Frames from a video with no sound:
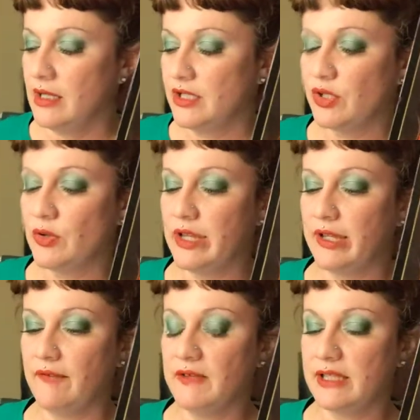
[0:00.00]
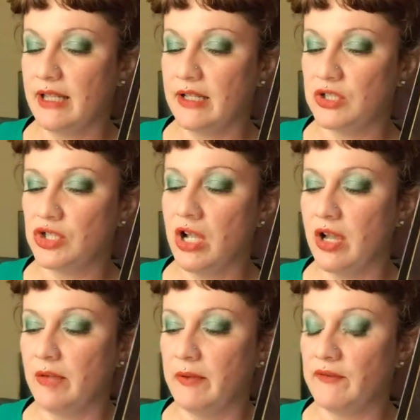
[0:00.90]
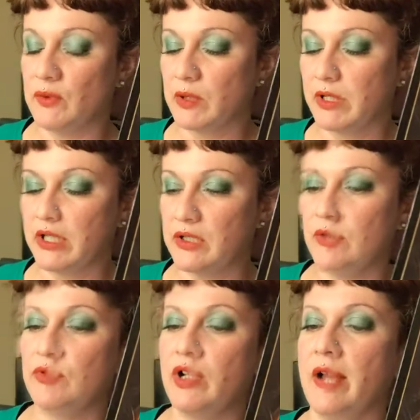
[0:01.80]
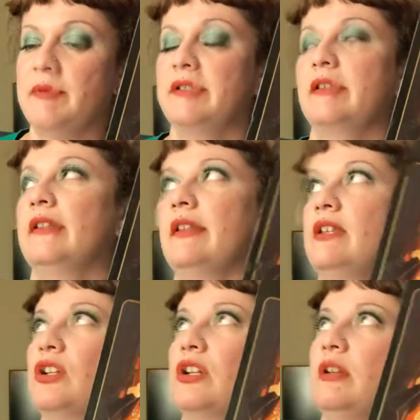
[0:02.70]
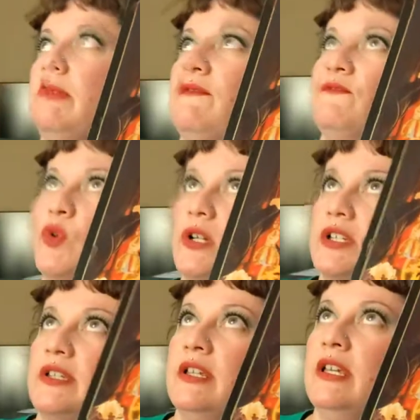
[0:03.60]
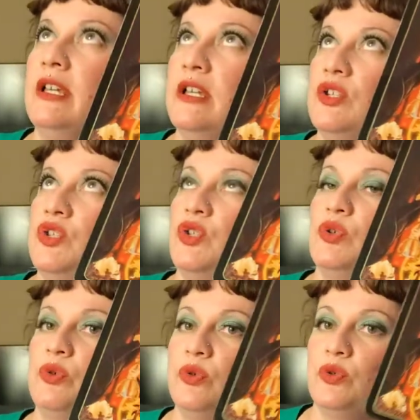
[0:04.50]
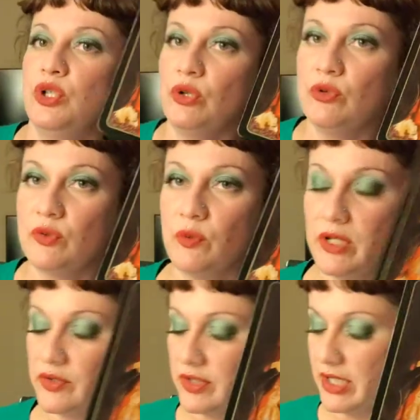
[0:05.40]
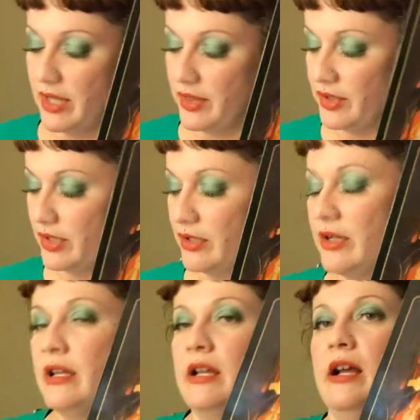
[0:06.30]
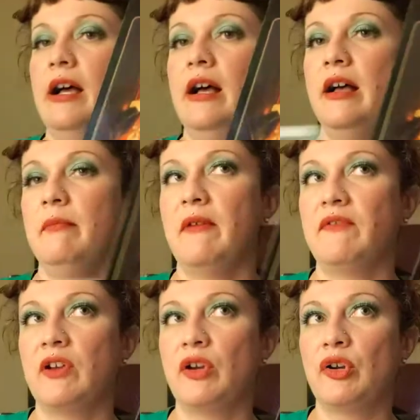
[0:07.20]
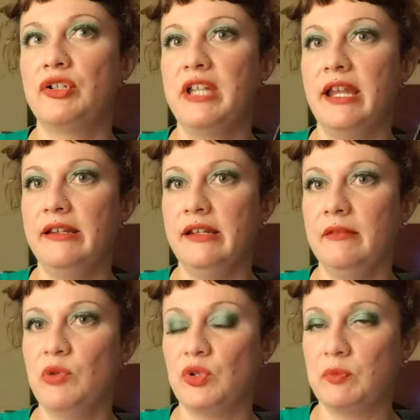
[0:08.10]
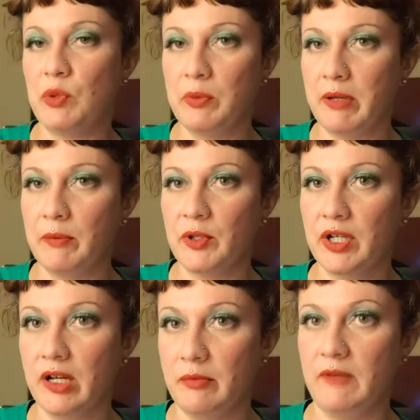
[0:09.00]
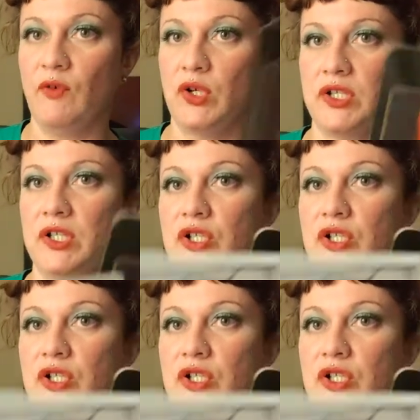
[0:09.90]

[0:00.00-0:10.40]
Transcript: So like if it's like a job, if you're working two jobs, like you're going to be forced to choose one or the other. Um, if you're dating multiple people, you're going to be forced to